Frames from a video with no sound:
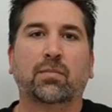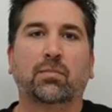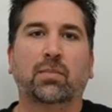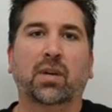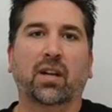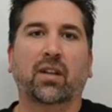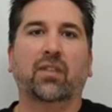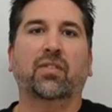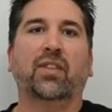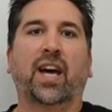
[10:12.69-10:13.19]

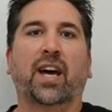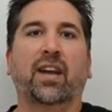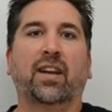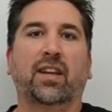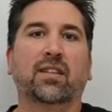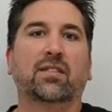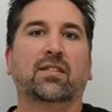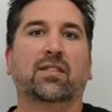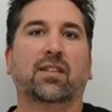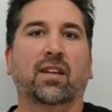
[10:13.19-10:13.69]
But that
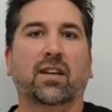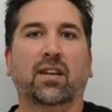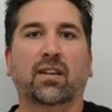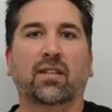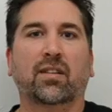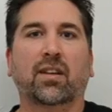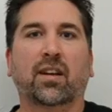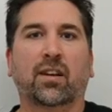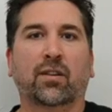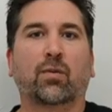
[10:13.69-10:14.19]
is
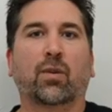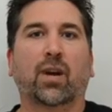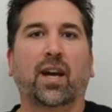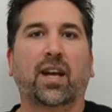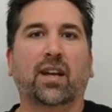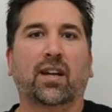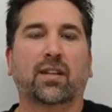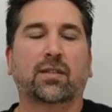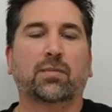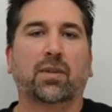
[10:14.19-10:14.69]
a
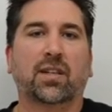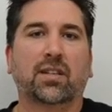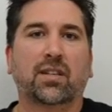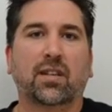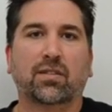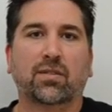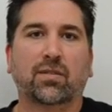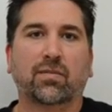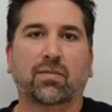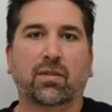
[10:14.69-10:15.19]
great
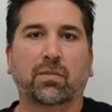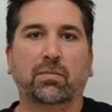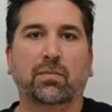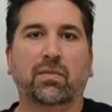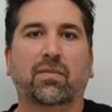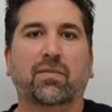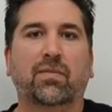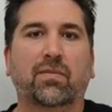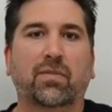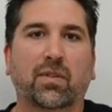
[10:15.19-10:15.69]
expectation
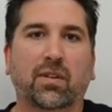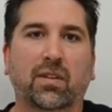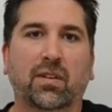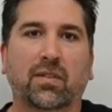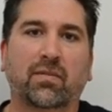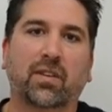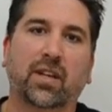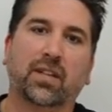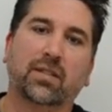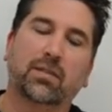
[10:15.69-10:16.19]
for an
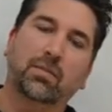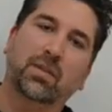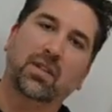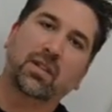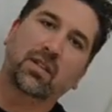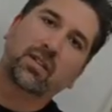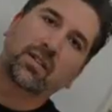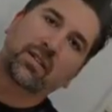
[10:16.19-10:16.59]
investment.